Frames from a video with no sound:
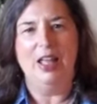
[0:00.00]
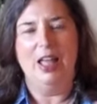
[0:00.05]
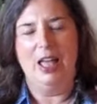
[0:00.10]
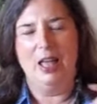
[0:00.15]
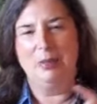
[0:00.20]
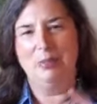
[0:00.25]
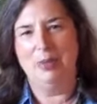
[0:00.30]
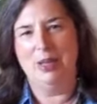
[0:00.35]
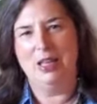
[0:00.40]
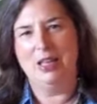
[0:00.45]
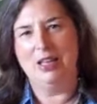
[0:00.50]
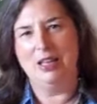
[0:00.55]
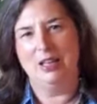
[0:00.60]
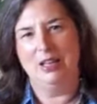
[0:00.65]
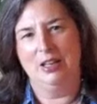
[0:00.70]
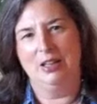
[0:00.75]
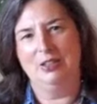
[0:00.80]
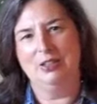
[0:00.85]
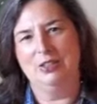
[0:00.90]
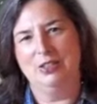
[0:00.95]
and make it
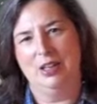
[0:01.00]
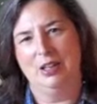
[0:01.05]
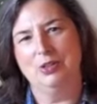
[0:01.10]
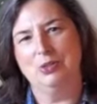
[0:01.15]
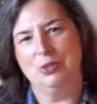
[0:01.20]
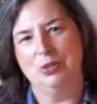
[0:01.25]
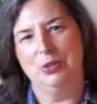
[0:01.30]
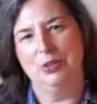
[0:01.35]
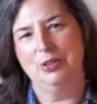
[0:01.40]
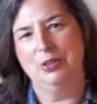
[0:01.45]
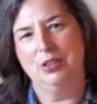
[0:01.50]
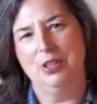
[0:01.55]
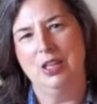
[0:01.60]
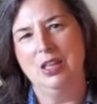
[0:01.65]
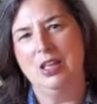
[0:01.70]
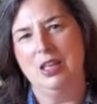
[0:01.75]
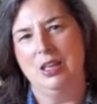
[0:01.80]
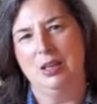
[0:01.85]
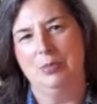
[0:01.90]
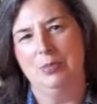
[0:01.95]
a central
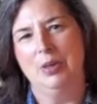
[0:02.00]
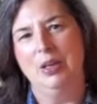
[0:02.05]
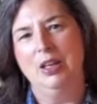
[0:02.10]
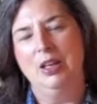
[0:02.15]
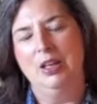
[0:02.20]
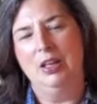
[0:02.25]
theme.